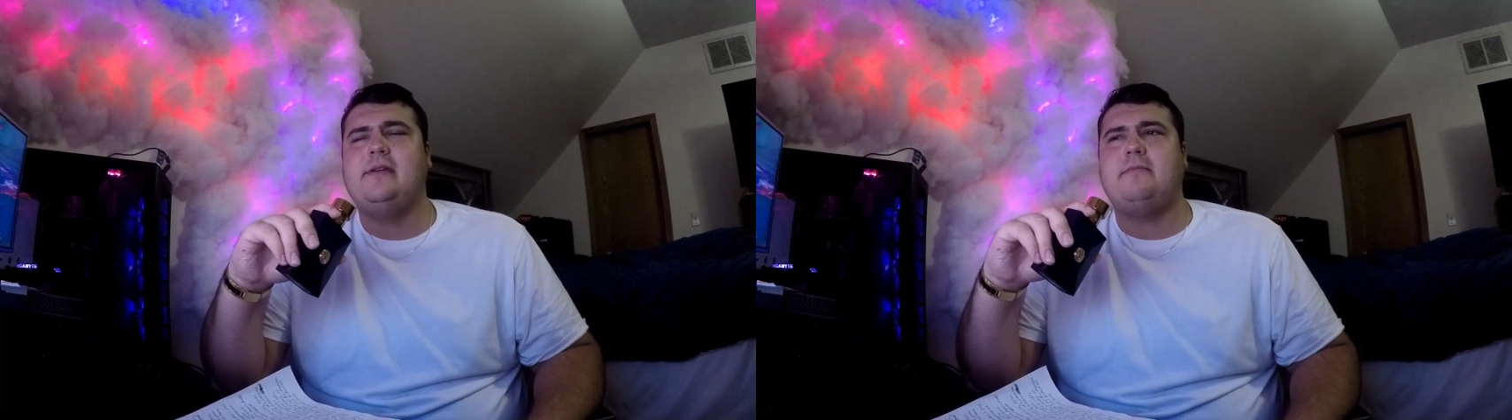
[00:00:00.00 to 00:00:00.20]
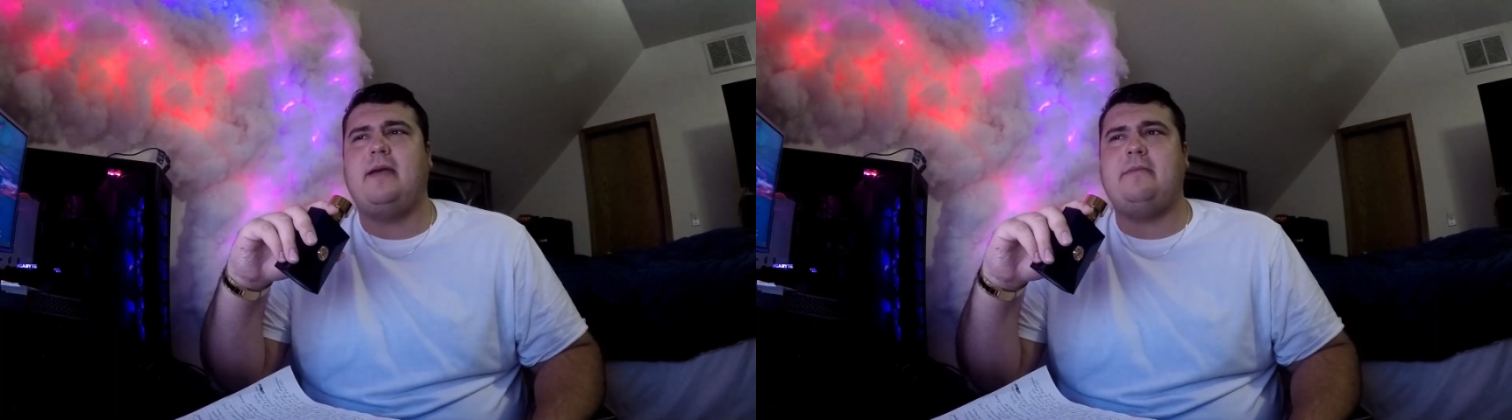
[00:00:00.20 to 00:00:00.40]

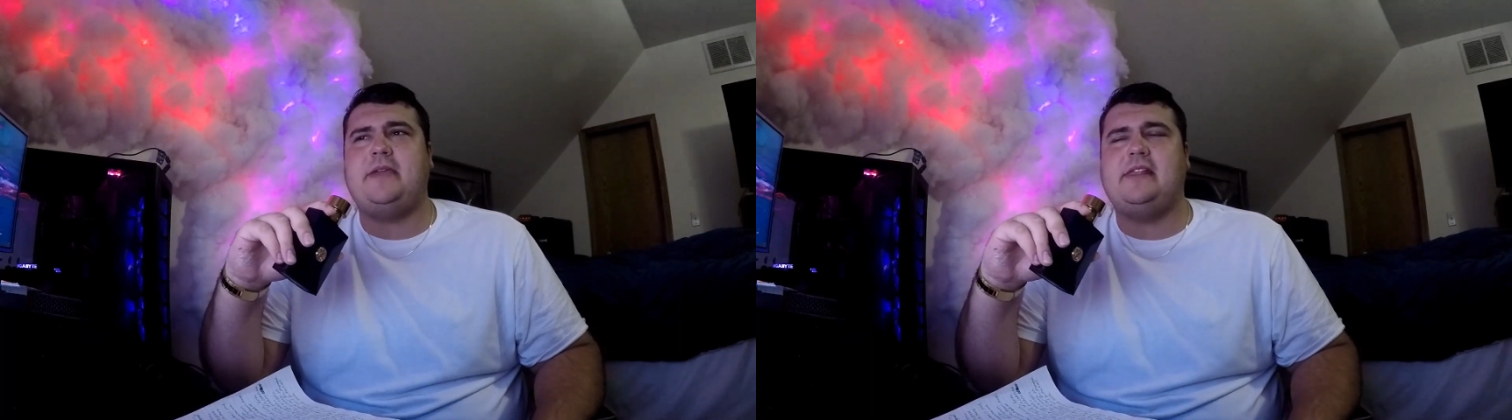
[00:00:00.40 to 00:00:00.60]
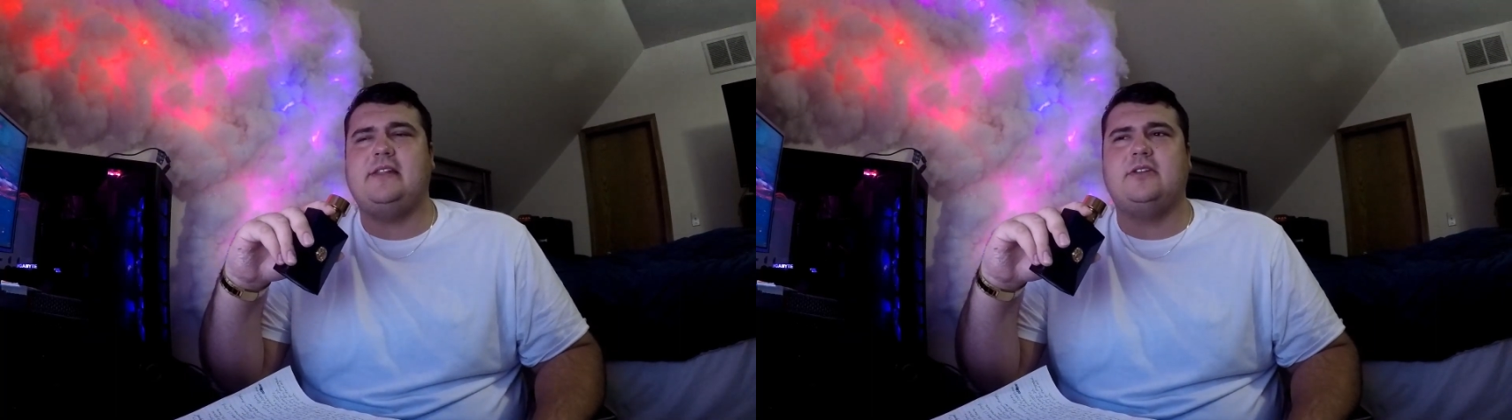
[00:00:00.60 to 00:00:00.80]
Might be
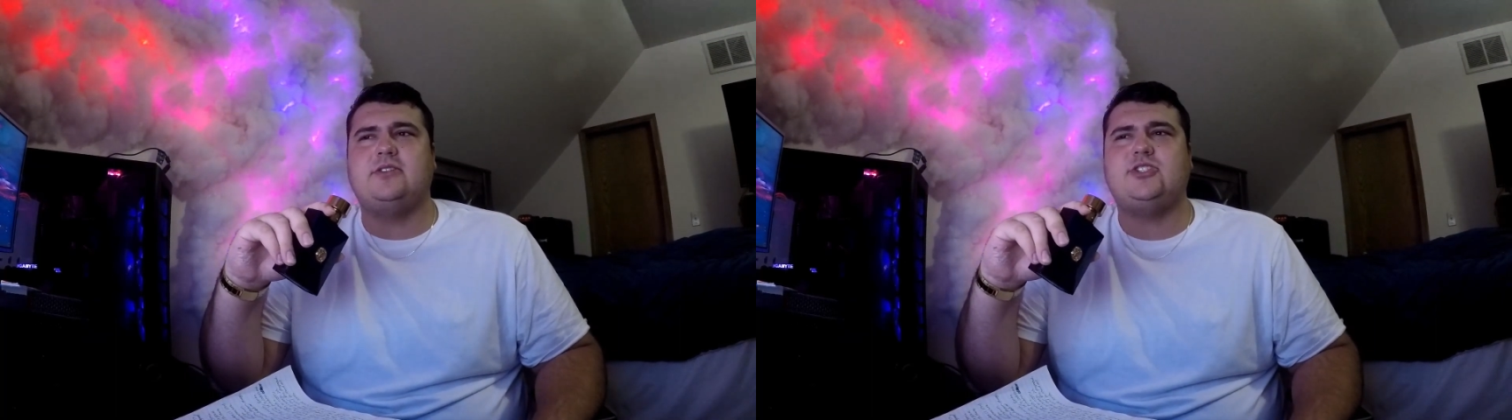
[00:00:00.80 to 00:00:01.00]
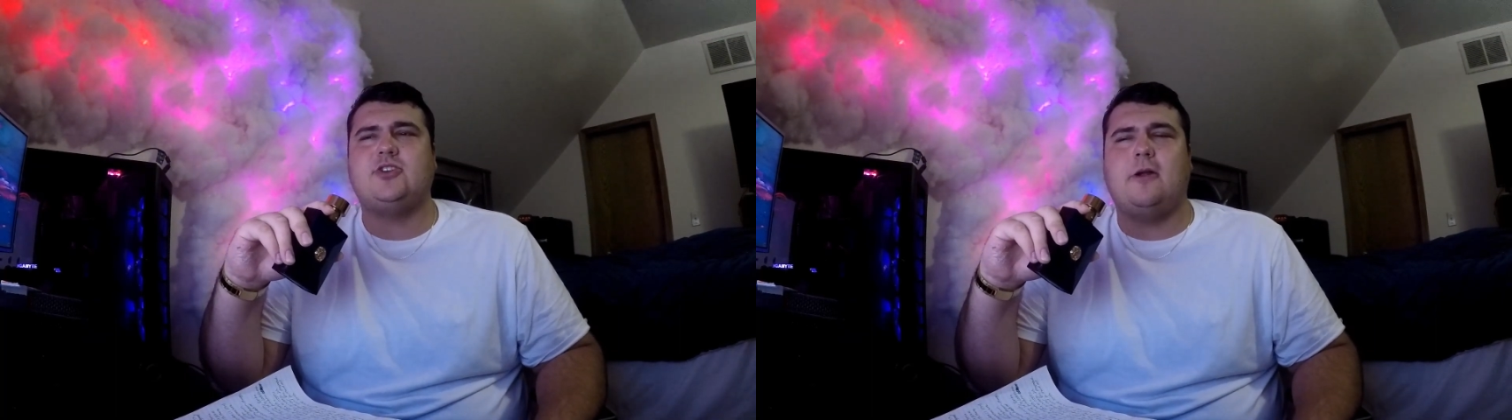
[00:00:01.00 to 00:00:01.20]
a little
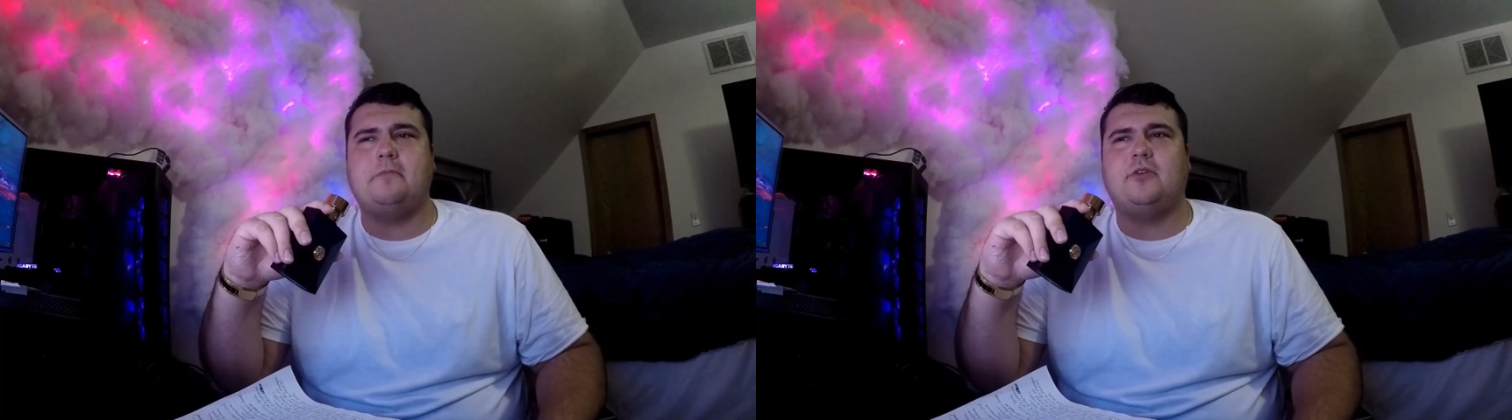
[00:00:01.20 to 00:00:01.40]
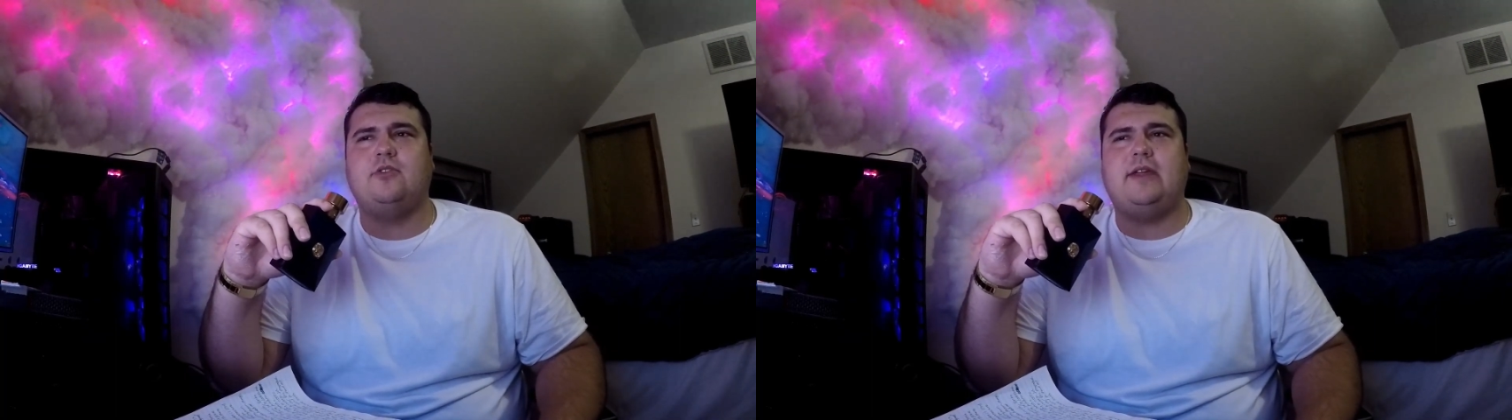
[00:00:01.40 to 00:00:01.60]

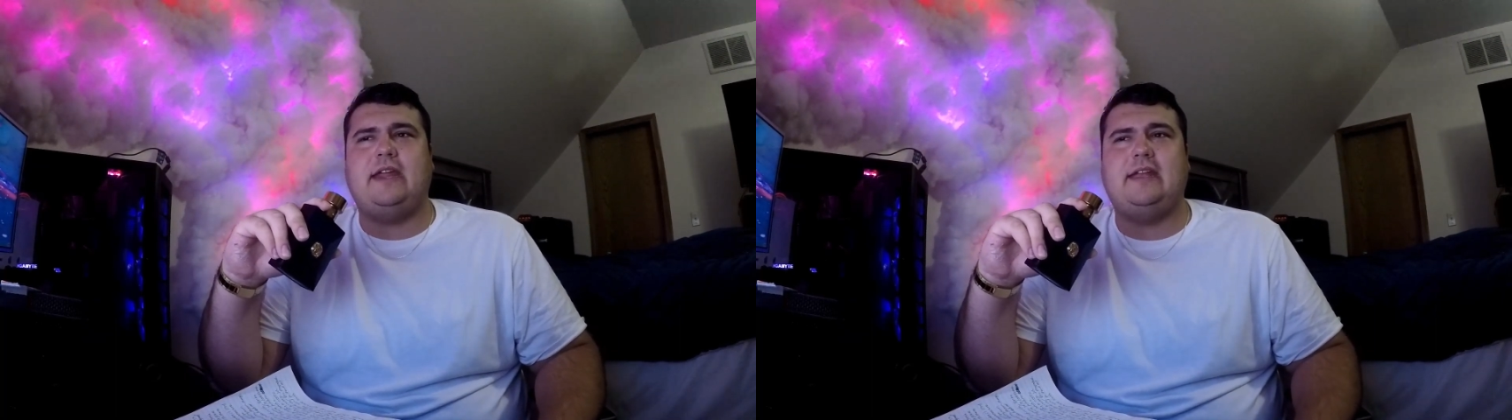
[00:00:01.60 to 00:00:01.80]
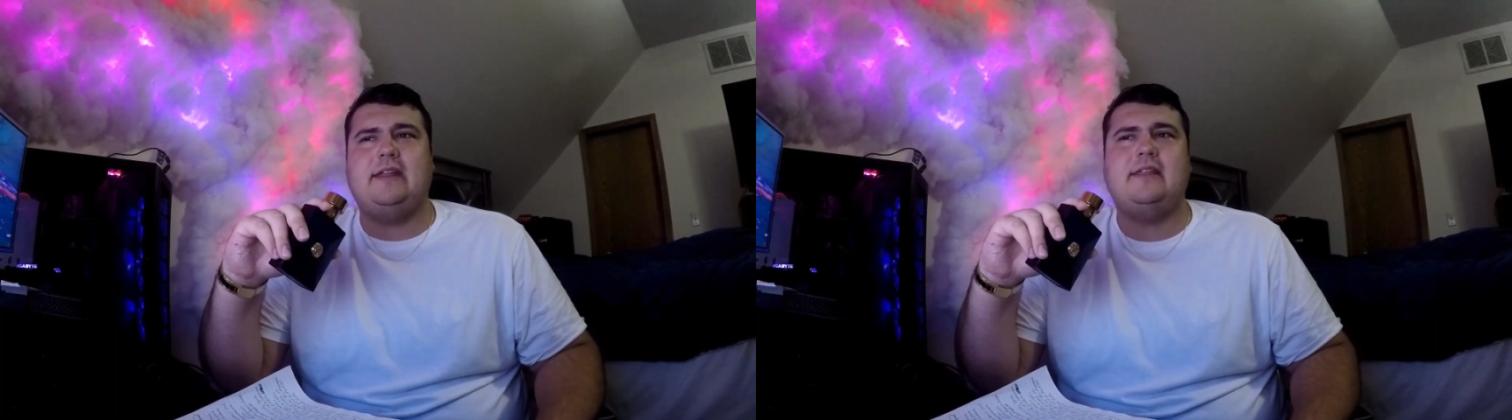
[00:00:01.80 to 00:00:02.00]
sharp
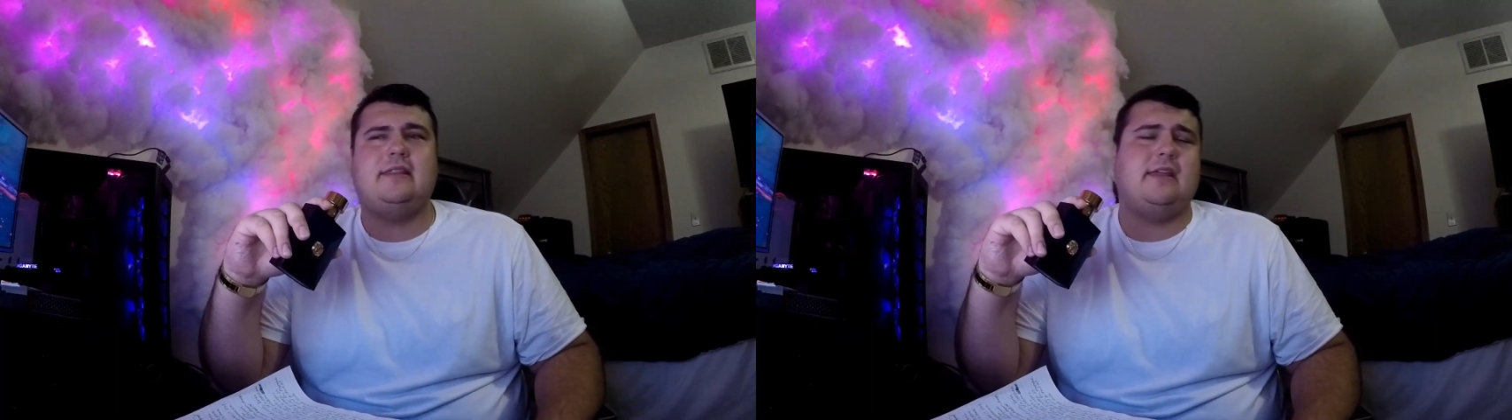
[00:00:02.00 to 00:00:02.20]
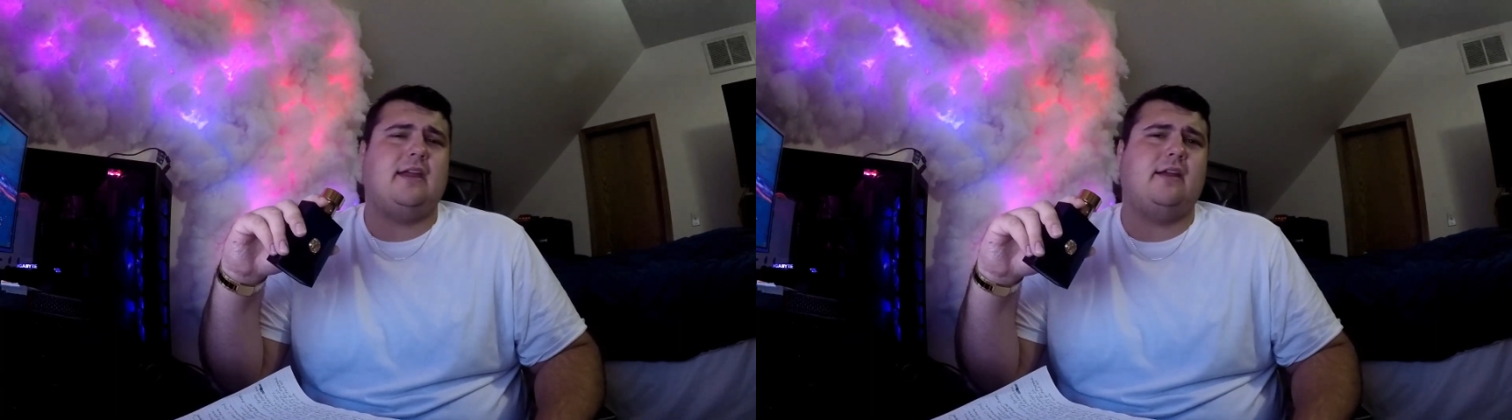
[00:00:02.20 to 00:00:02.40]
green
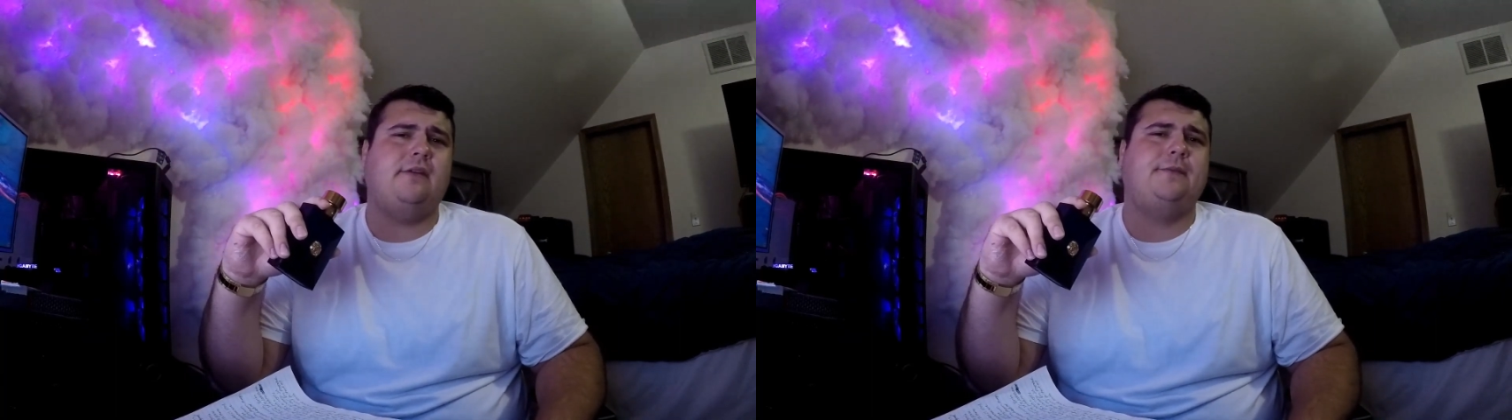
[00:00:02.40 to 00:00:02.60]
there.